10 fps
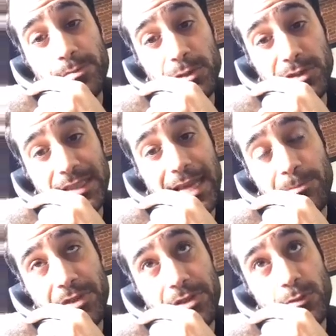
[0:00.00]
building
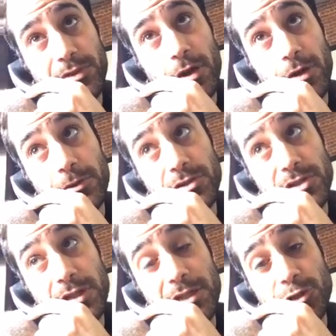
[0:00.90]
empathy with others
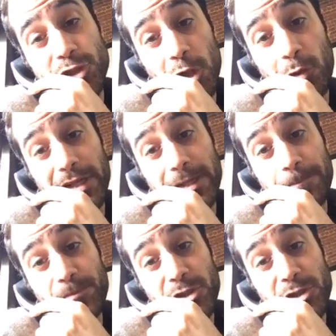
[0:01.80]
and showing